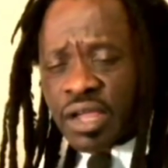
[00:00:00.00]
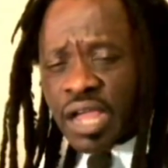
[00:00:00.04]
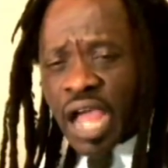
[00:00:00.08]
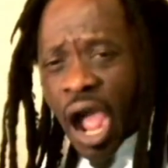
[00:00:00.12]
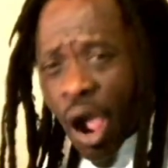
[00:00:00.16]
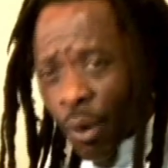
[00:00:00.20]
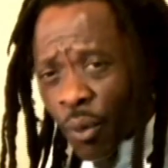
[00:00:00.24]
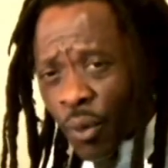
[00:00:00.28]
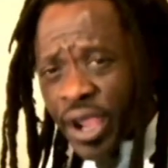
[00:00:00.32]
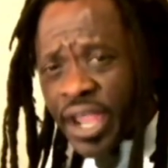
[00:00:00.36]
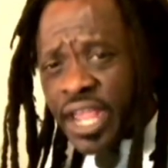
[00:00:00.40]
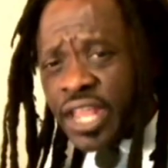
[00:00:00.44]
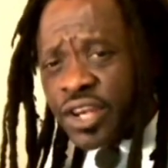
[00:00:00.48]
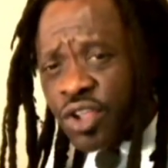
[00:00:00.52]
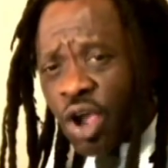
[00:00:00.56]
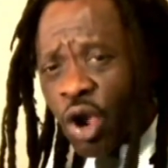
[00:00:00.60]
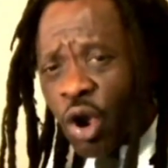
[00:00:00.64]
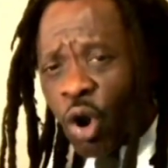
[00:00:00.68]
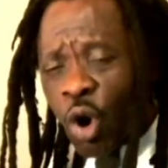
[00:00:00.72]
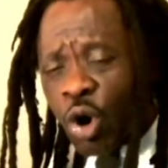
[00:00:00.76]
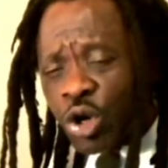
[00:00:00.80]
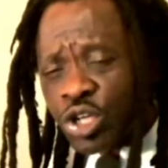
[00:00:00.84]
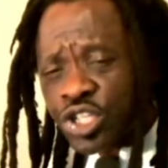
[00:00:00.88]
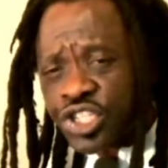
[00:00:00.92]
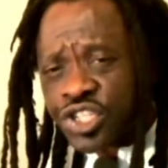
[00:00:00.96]
Awaken your
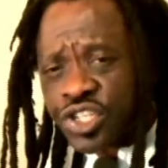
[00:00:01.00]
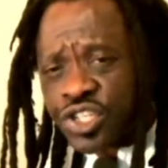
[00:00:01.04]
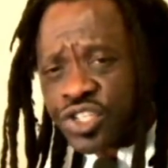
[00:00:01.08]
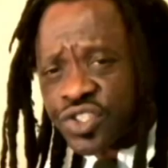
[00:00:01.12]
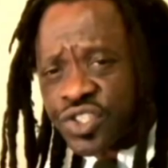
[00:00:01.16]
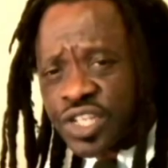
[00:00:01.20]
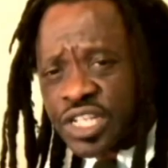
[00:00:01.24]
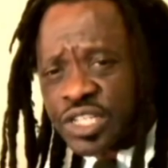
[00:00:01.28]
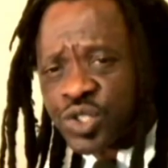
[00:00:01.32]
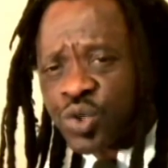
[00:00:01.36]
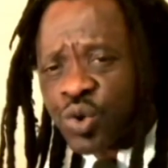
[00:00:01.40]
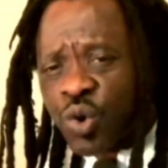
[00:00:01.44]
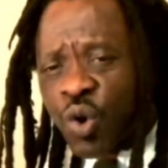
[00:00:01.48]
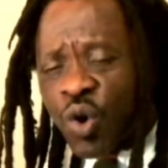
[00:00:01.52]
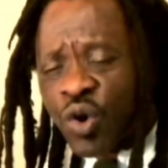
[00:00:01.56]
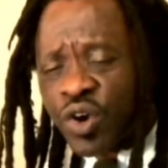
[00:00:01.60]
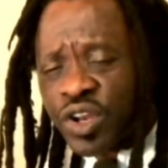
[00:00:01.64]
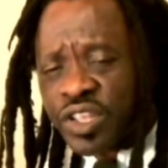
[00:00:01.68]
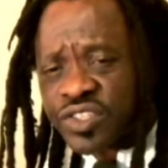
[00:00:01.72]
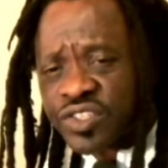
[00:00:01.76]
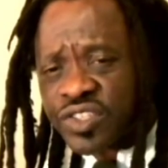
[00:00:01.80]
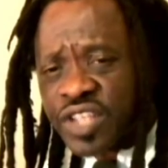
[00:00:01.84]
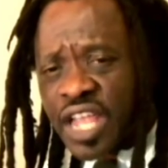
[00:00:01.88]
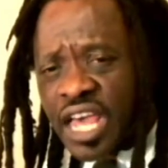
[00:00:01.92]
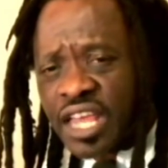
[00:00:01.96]
consciousness to
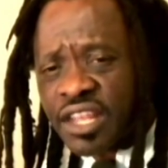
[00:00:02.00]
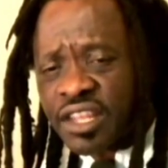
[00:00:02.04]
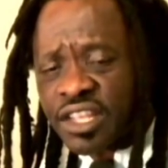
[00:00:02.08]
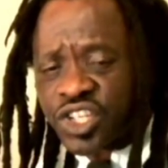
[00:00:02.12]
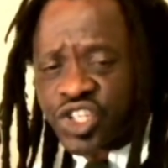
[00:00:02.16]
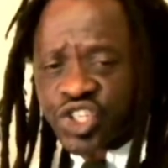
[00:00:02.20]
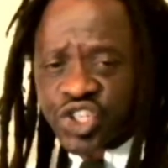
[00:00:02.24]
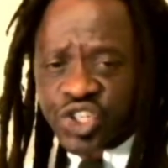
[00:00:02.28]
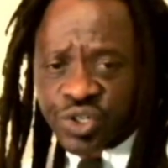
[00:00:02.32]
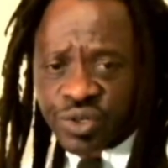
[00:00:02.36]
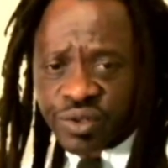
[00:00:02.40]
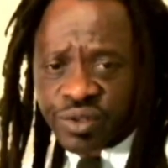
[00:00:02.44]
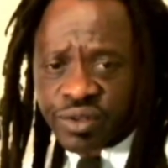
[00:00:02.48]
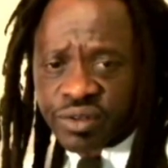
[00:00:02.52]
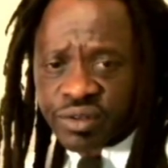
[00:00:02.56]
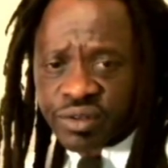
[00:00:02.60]
understand the truth.